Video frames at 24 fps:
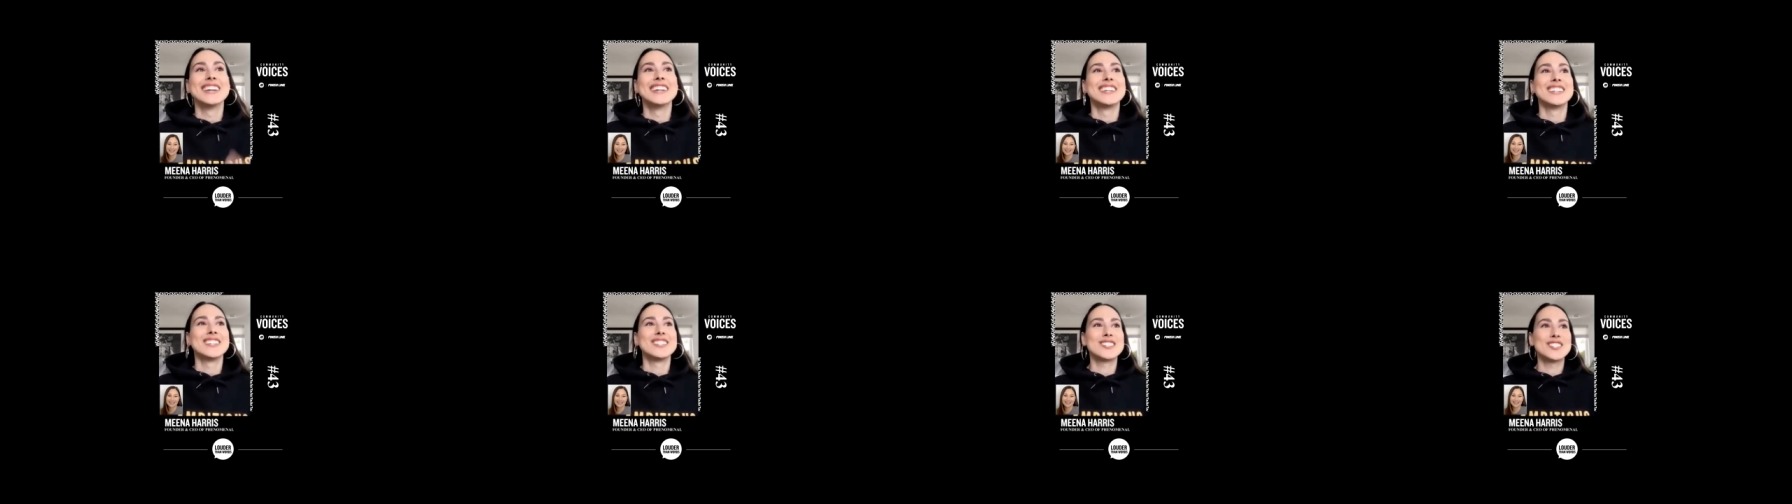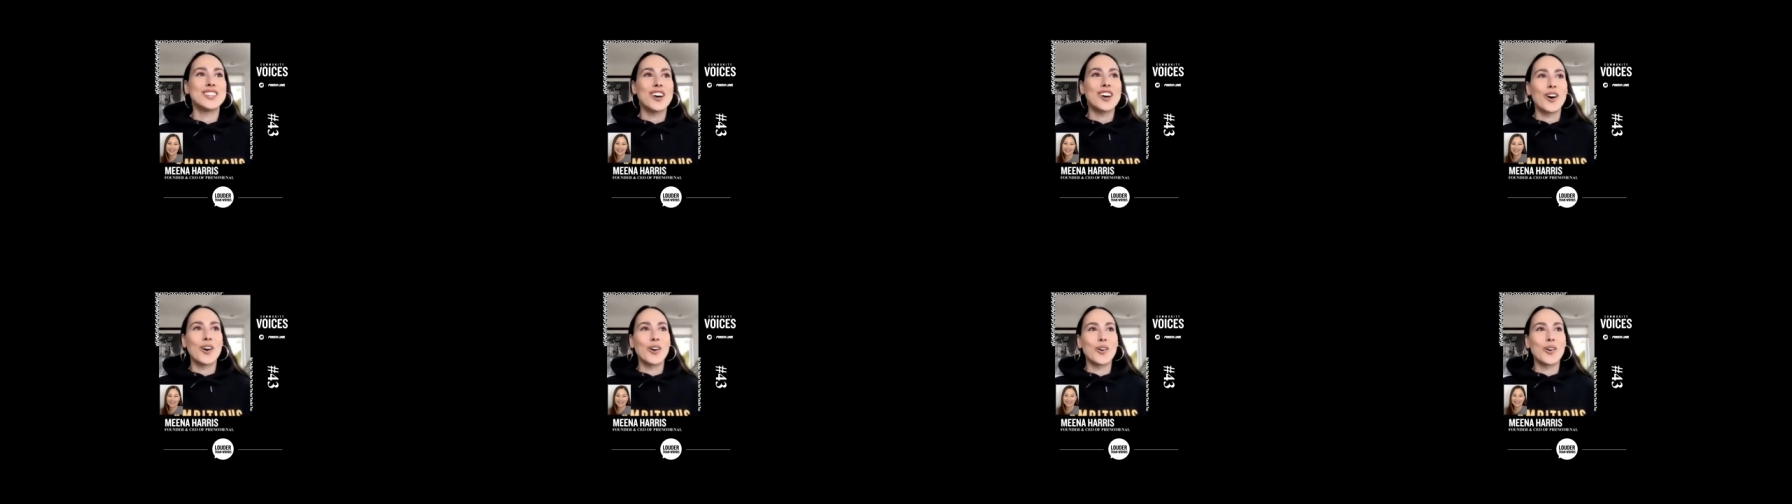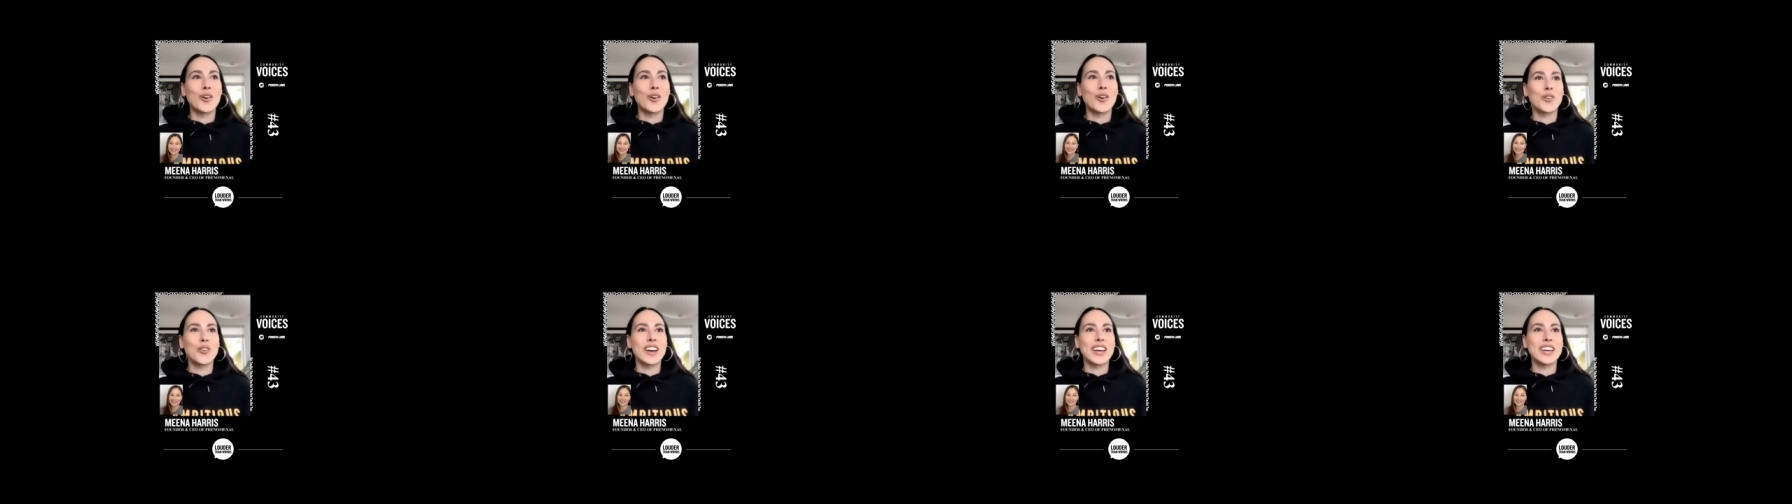
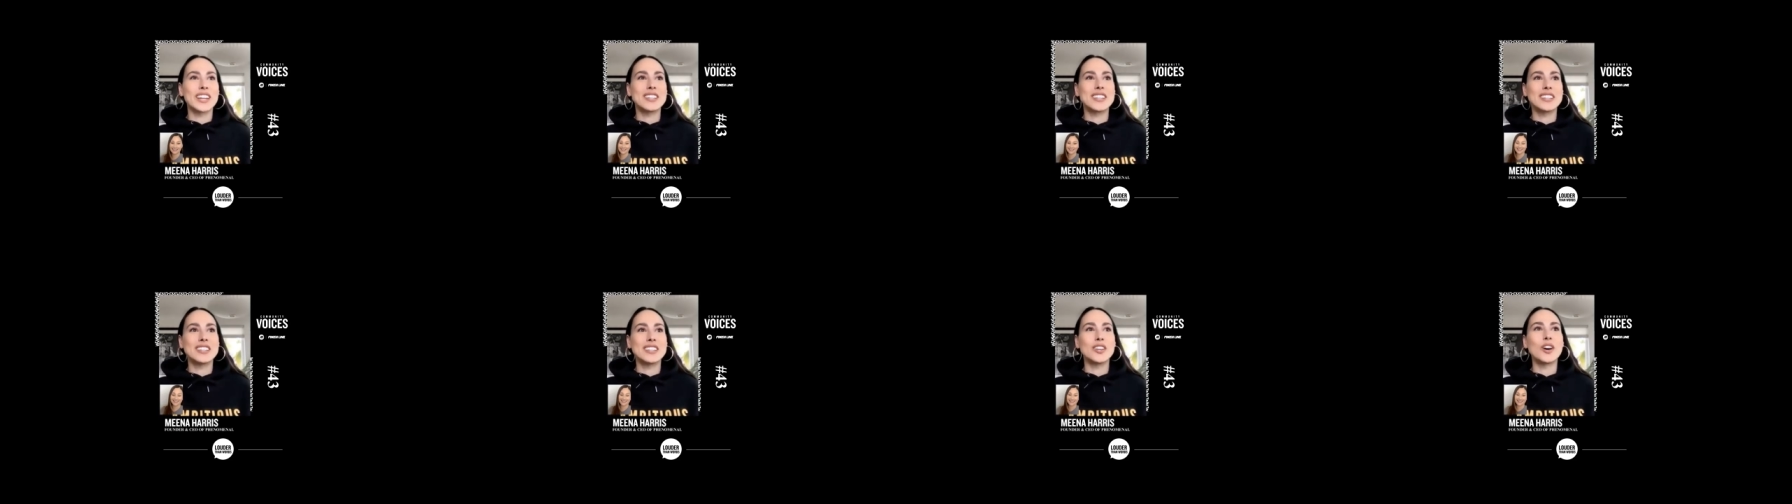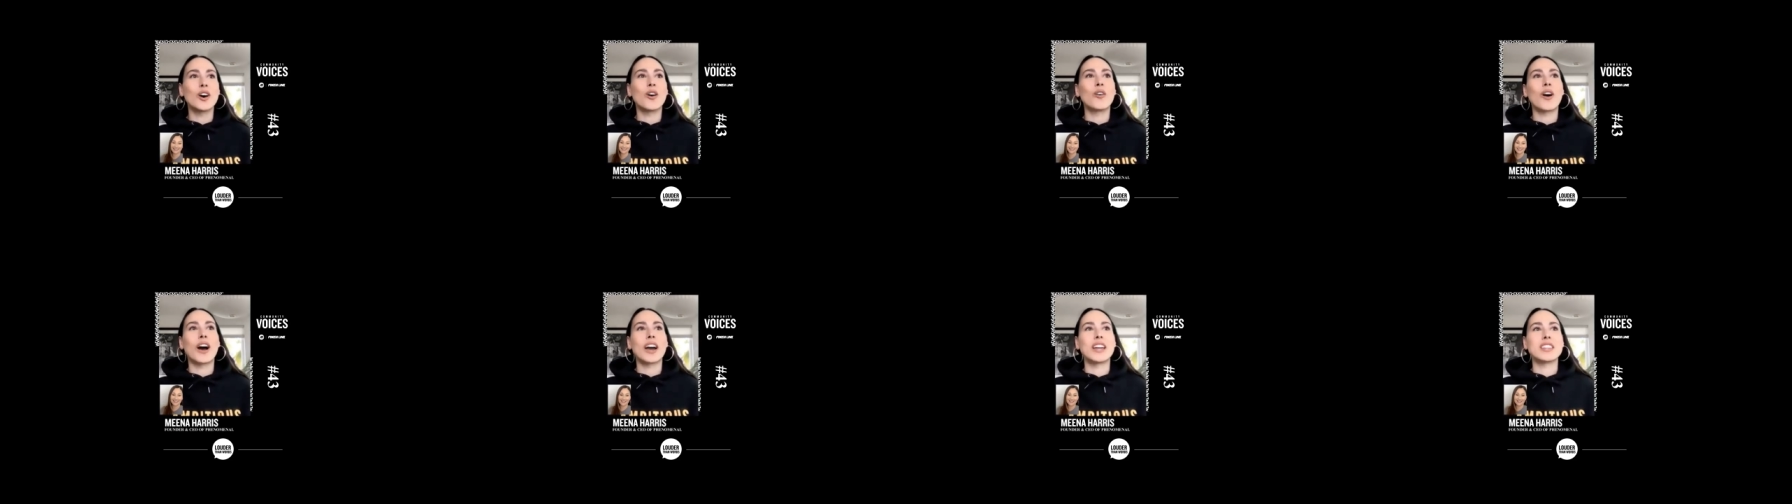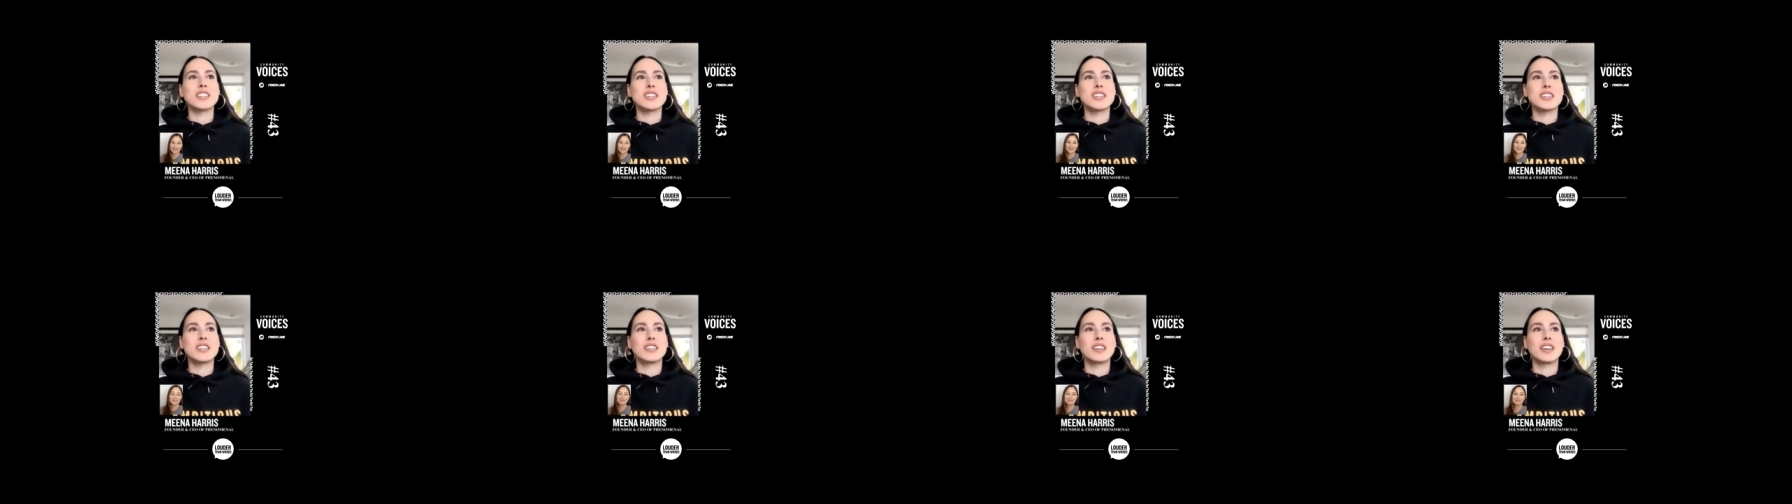So it, you know, I
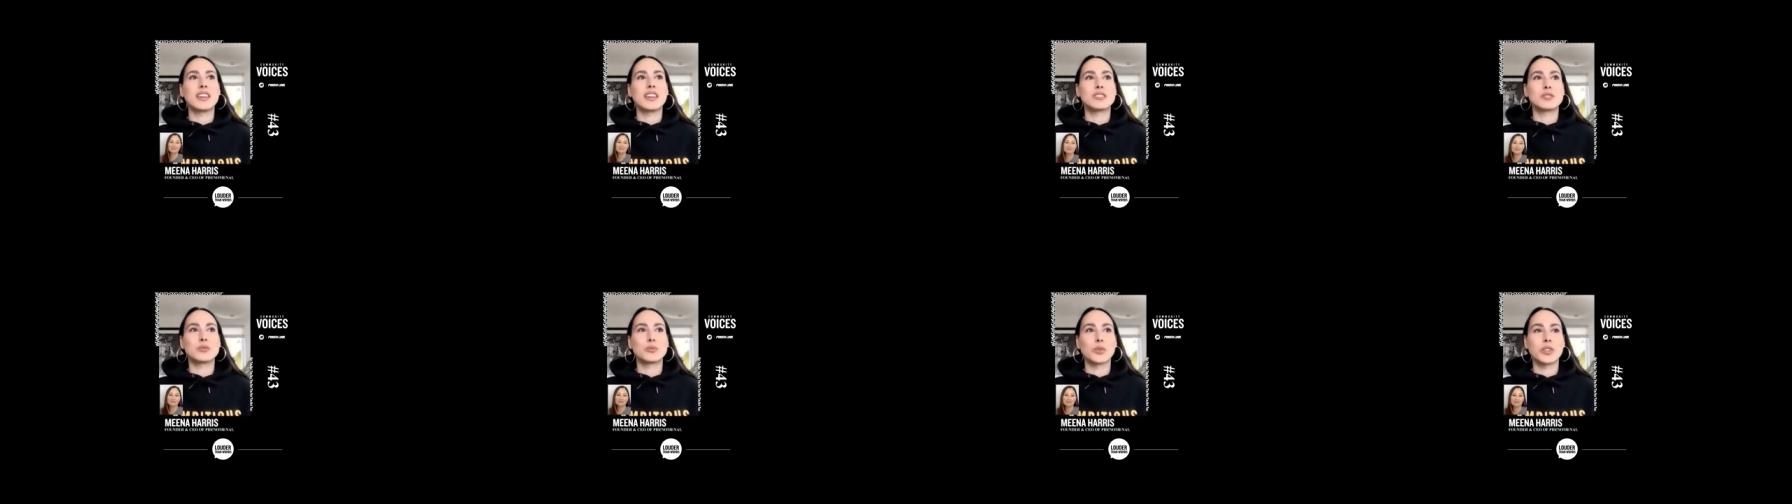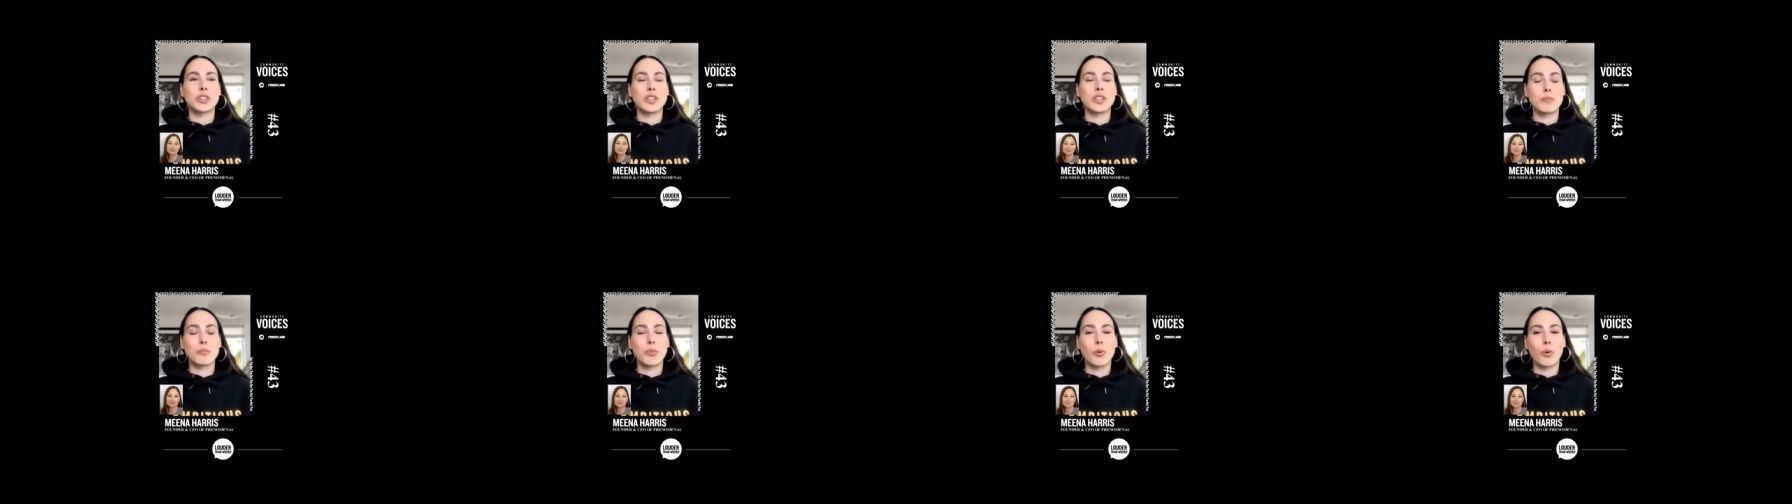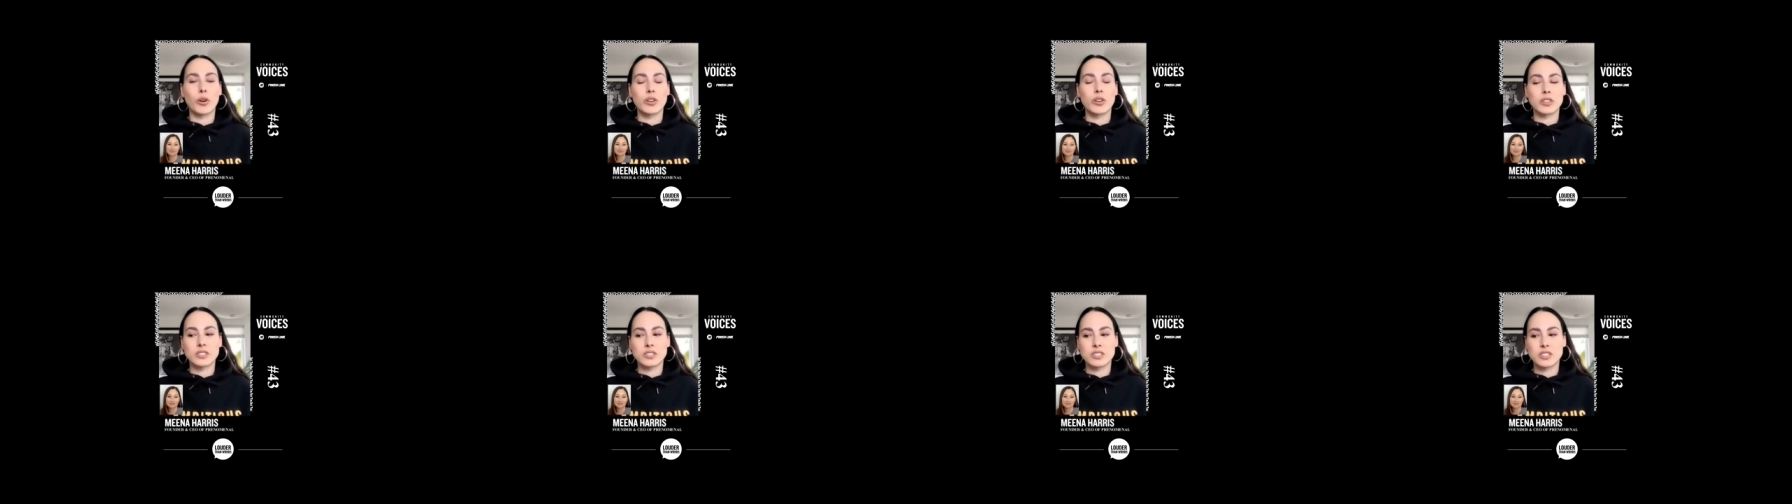think it's really
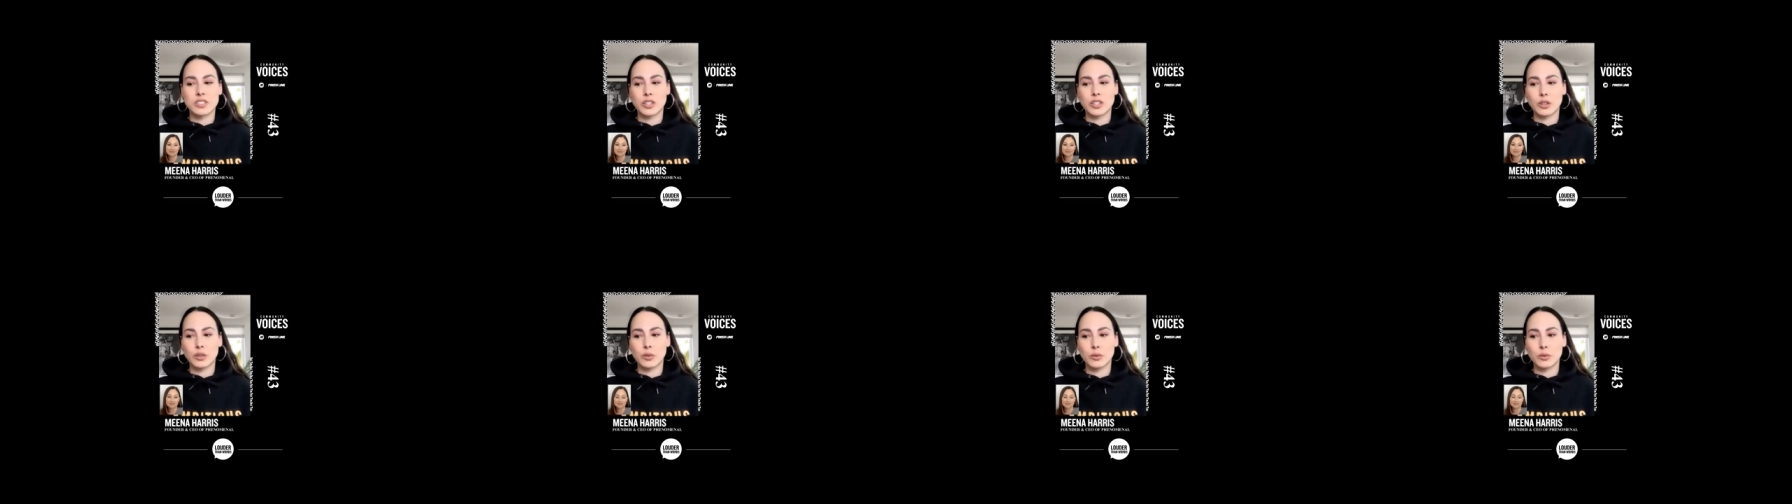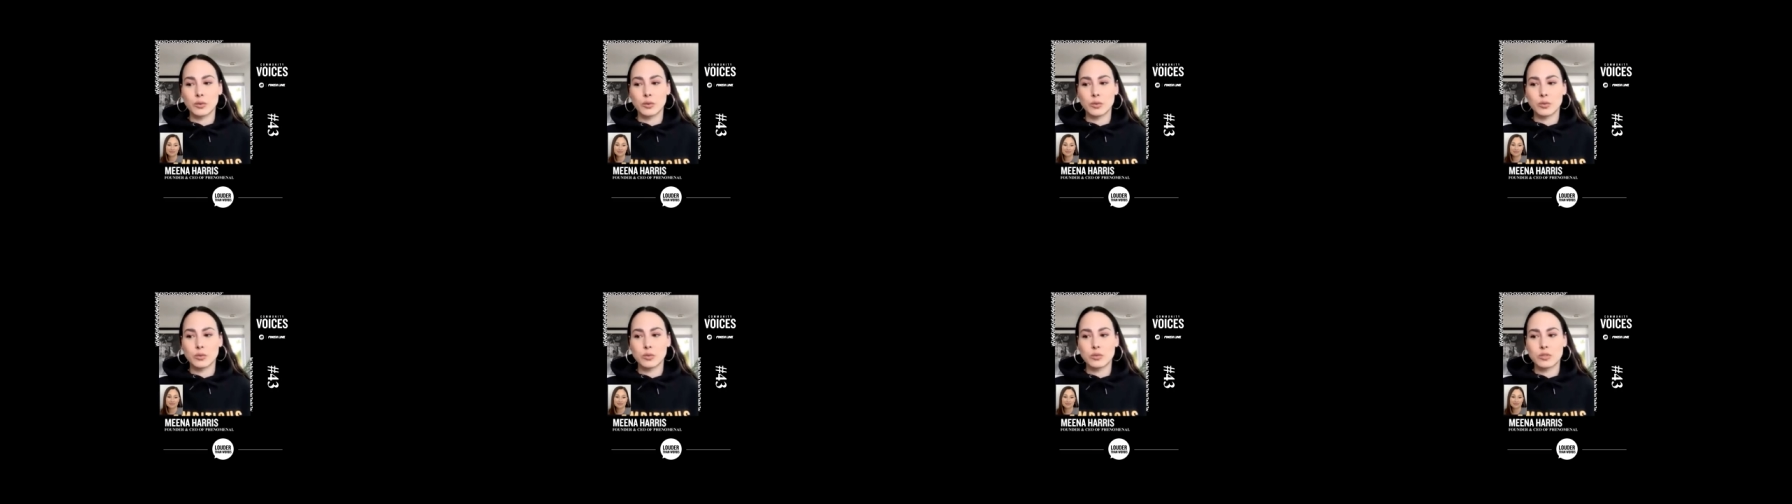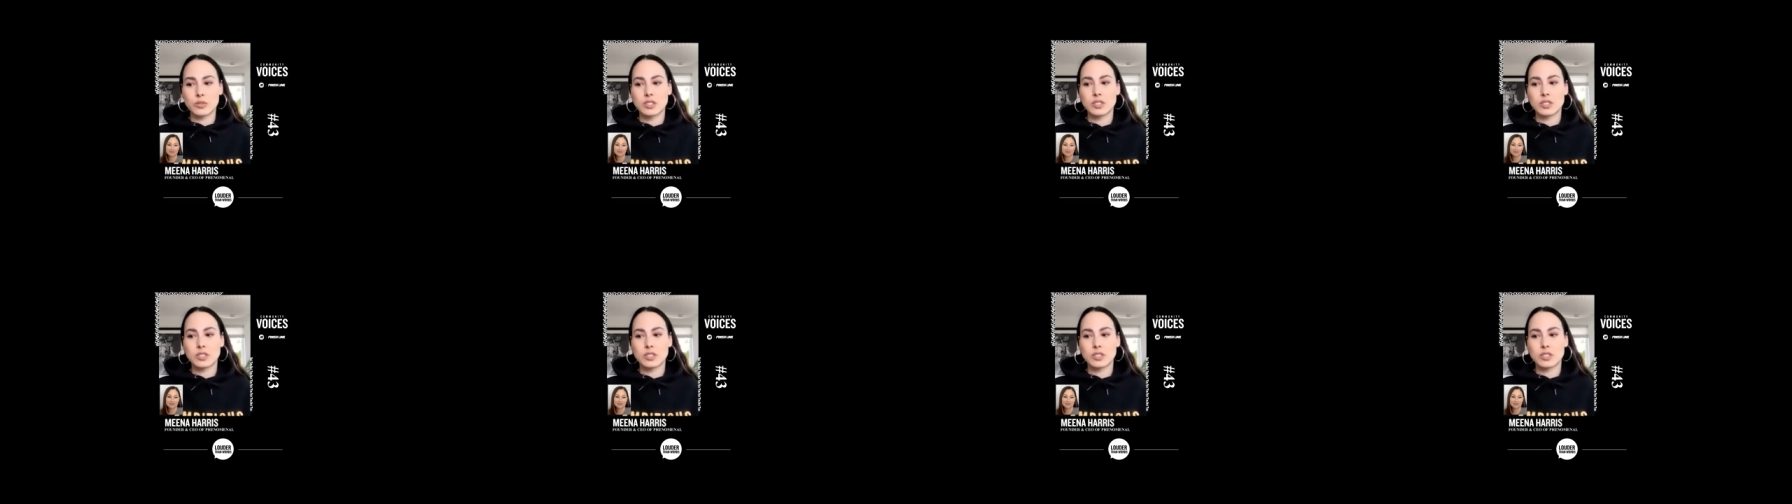important to